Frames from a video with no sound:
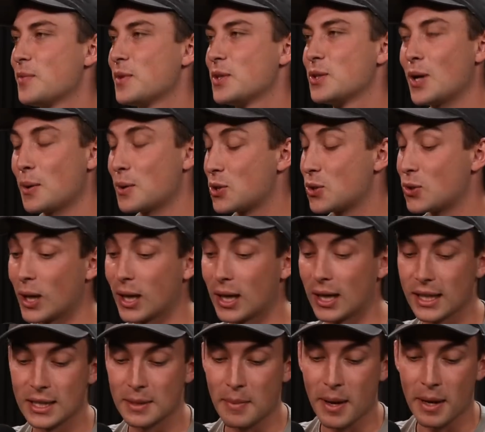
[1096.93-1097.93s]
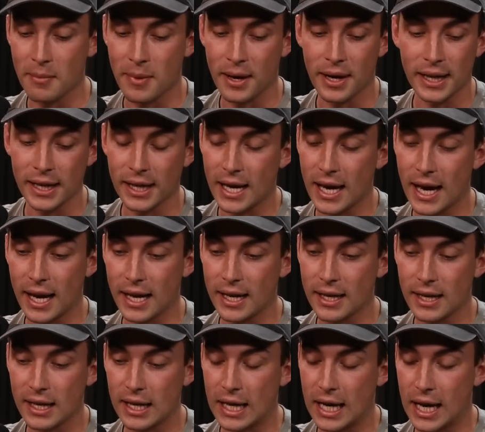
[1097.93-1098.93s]
So I was struggling to make money.
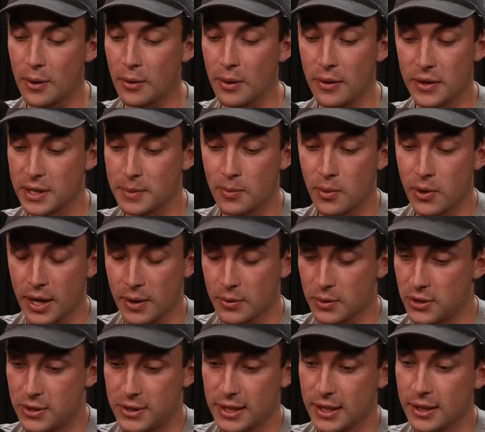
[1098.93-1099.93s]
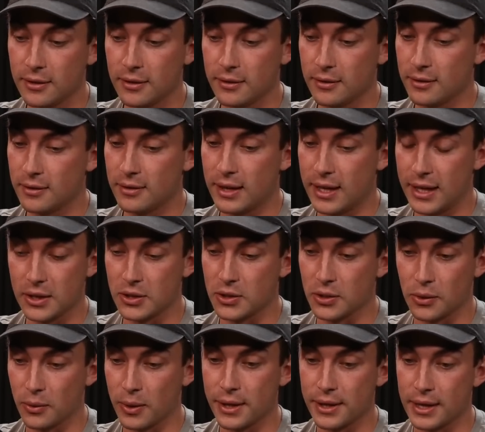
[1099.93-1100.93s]
And at this point, I was still in a
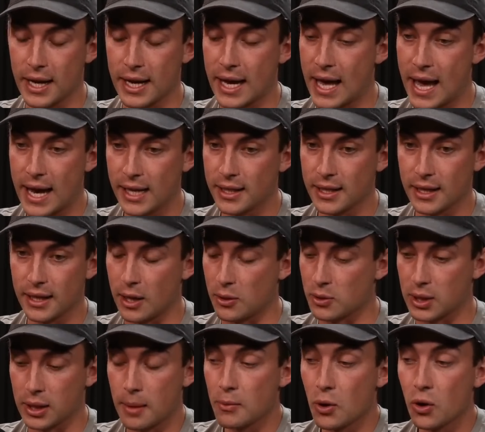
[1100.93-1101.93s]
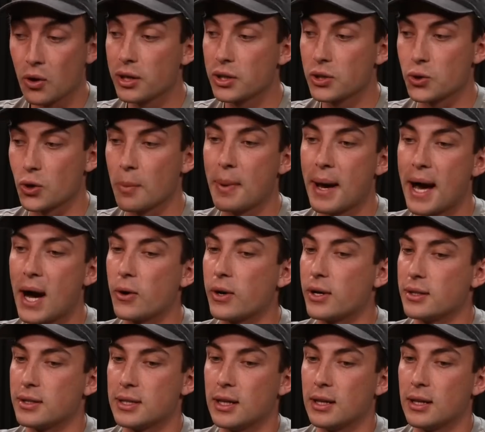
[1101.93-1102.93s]
degree that I hated. I was like, I'm not going to drop out
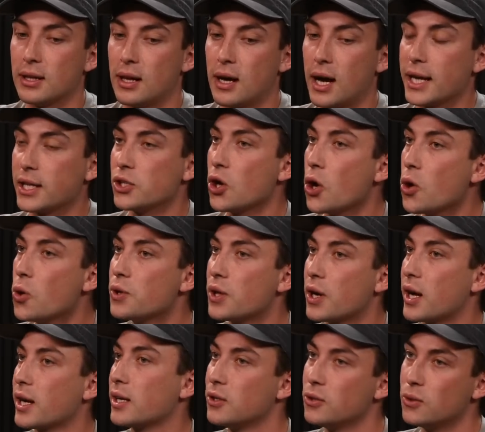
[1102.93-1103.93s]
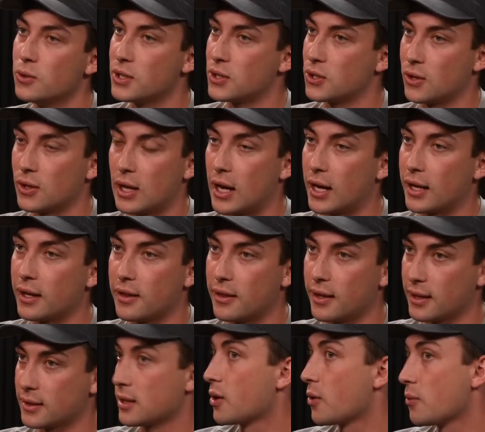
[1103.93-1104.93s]
until I know that I can do this online
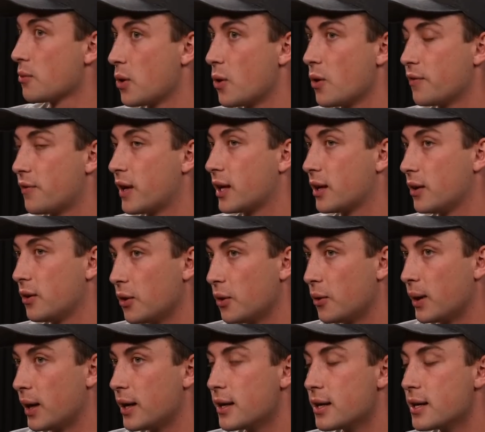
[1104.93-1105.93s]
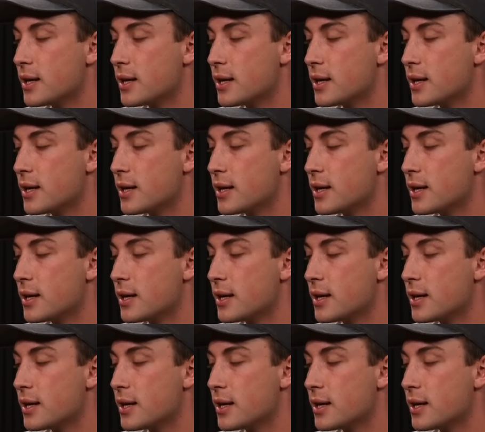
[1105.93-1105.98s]
thing because I don't know if I can do it.